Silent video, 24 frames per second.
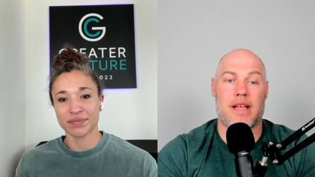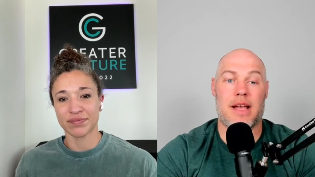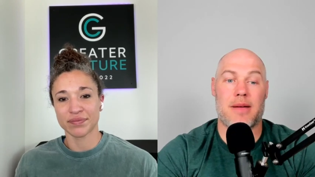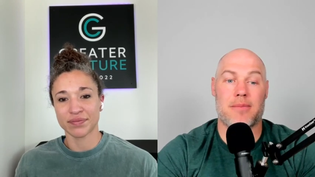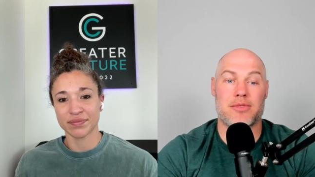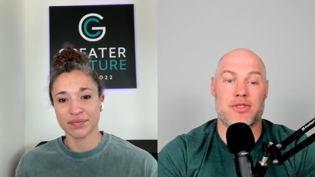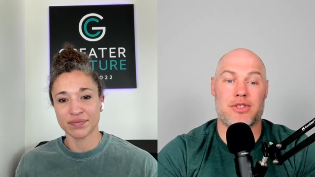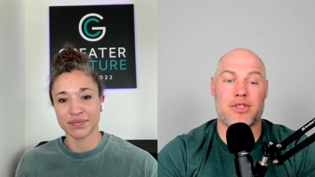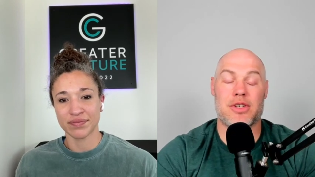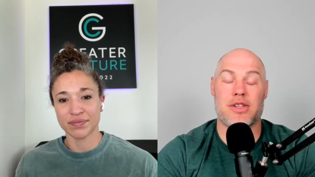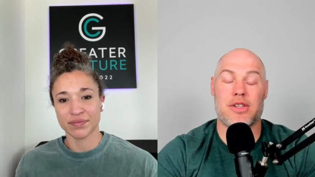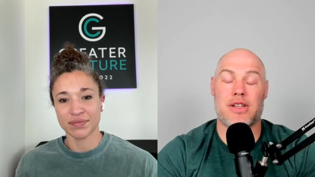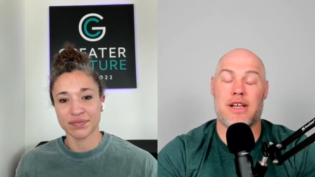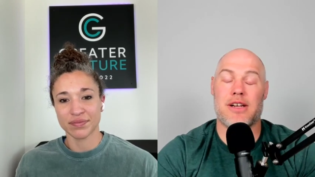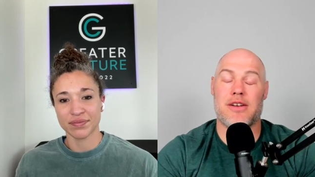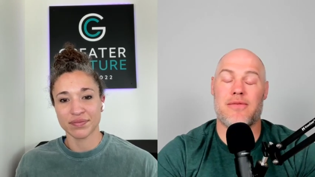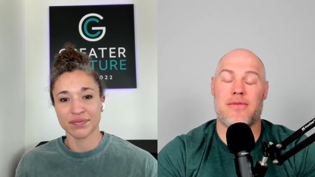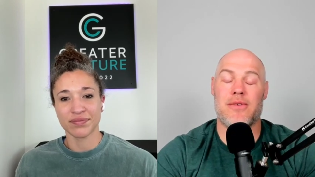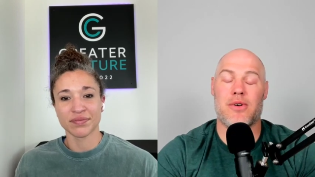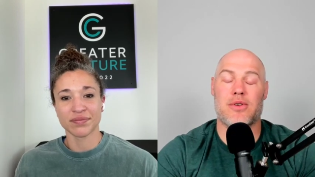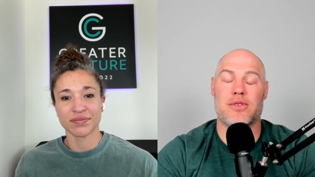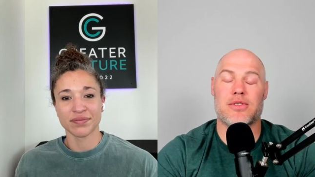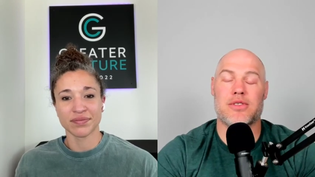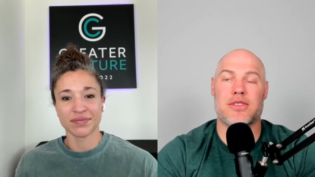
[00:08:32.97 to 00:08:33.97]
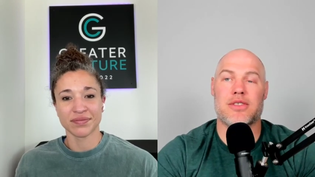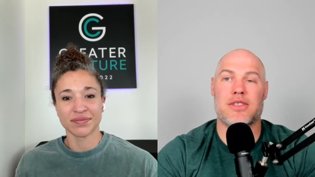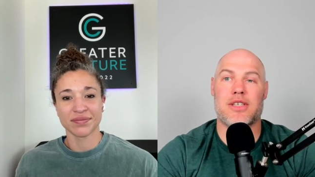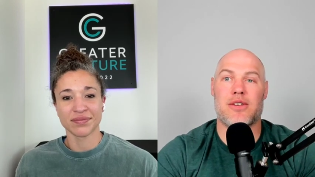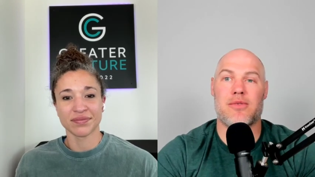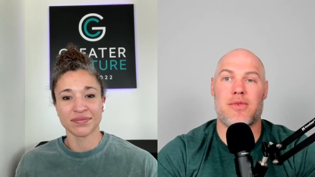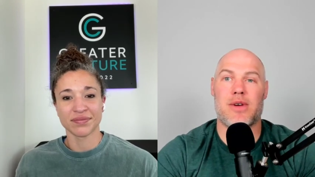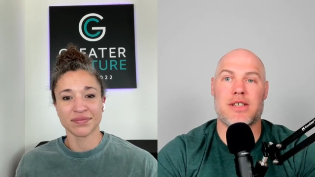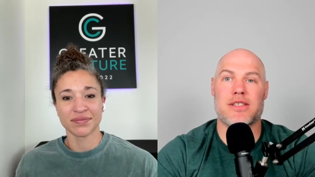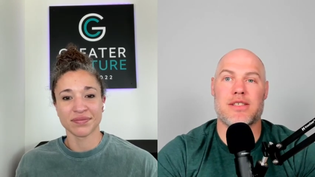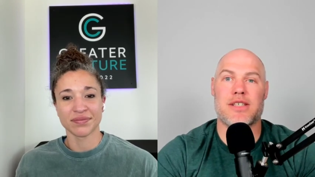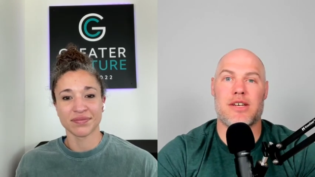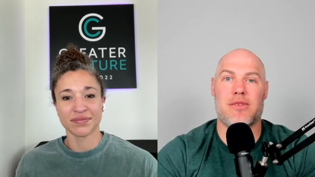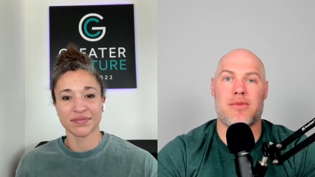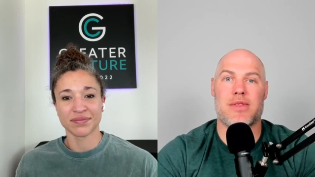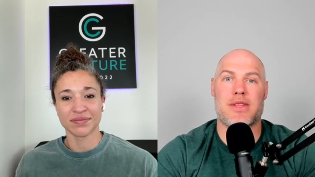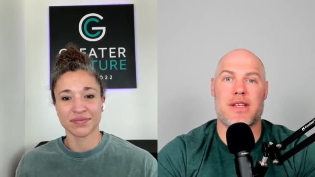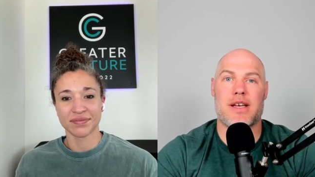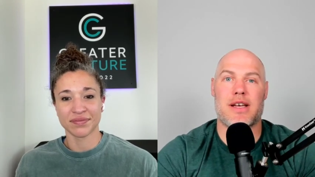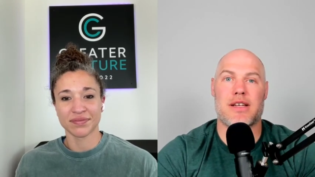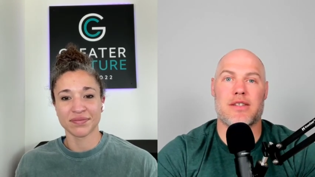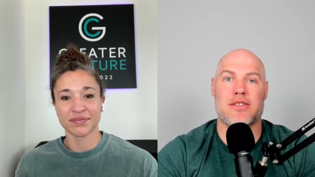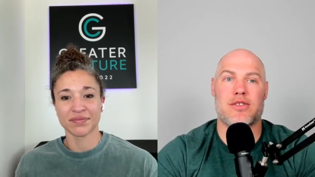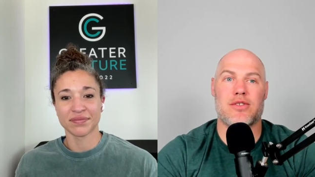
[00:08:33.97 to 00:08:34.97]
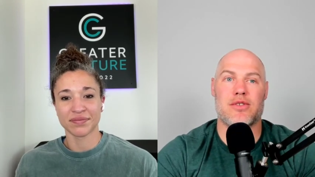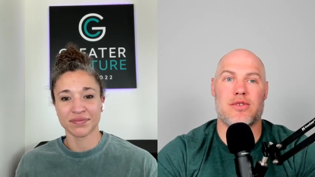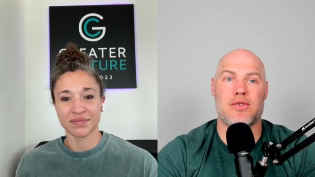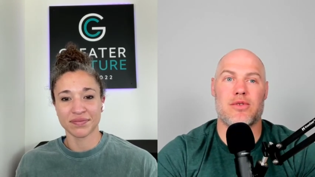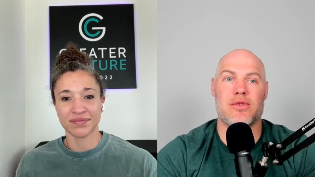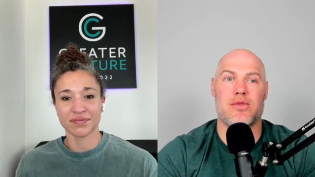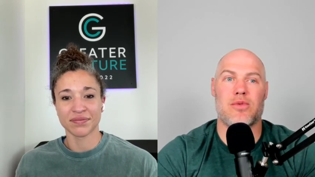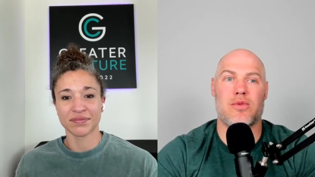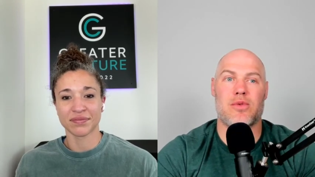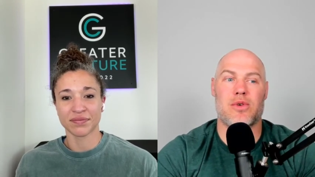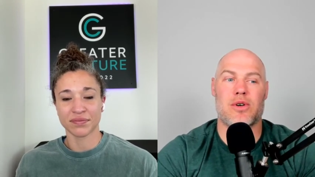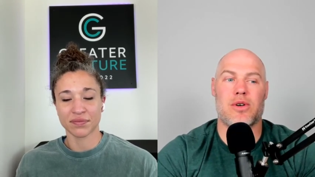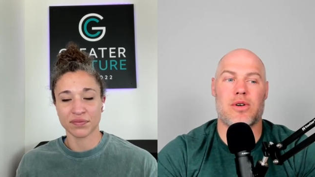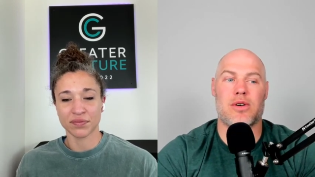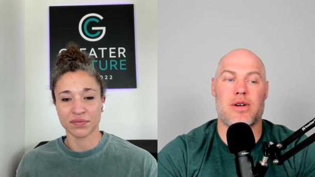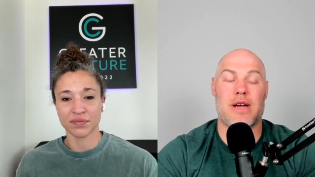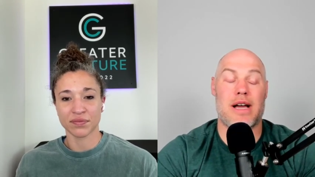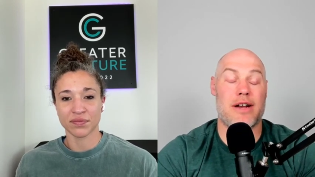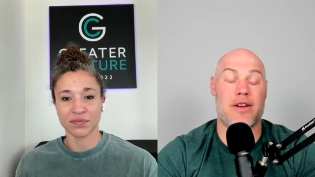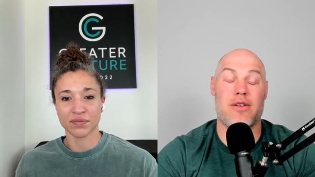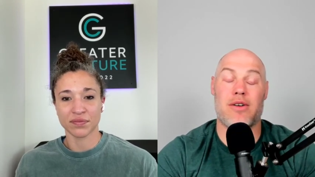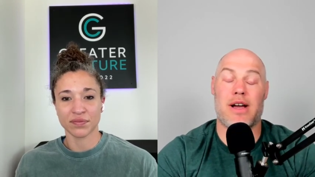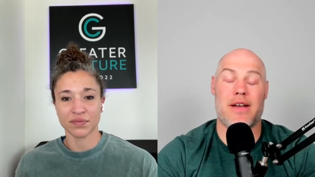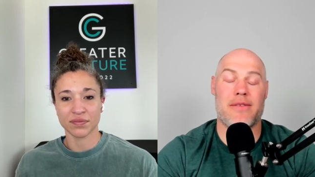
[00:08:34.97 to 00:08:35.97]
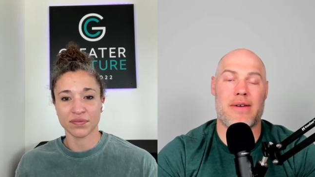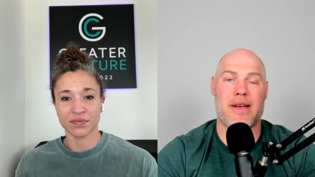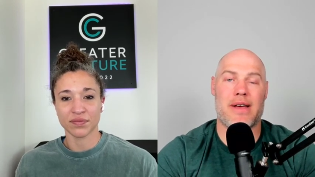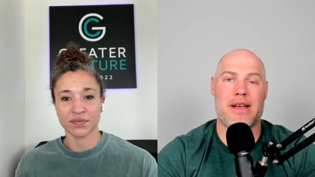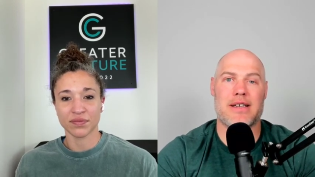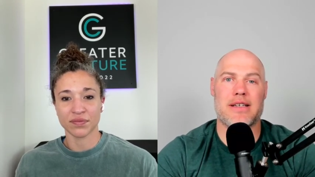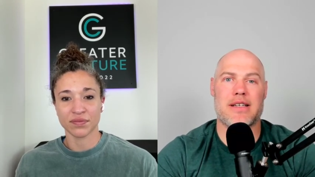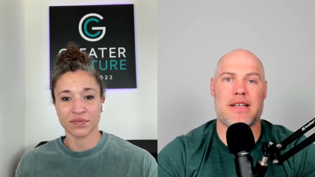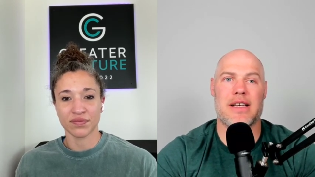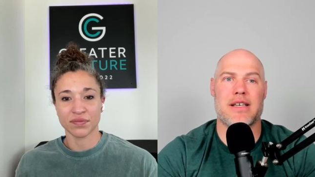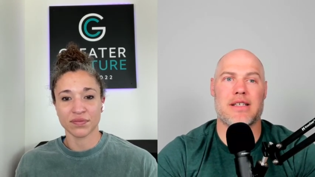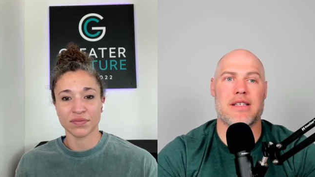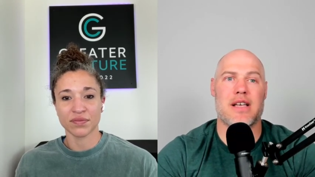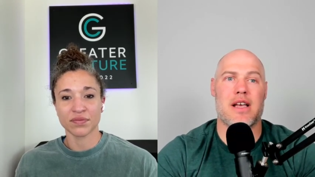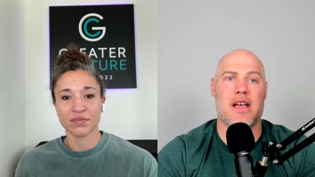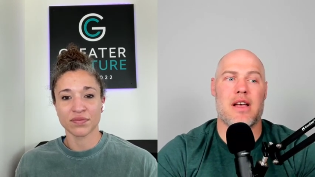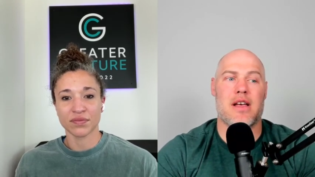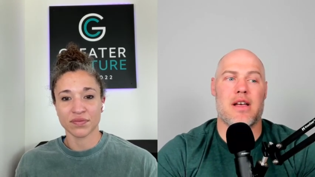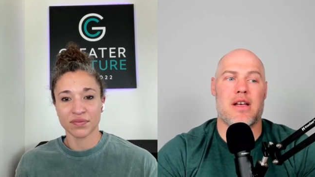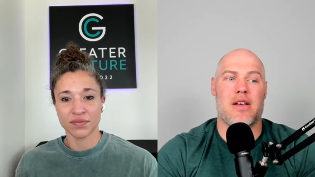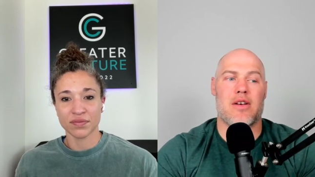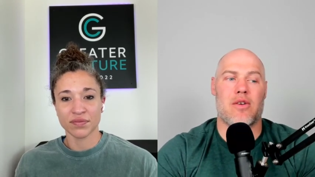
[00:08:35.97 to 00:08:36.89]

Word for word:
Speaker 1: I'm sure a lot of folks can resonate with that too, where I know I've had days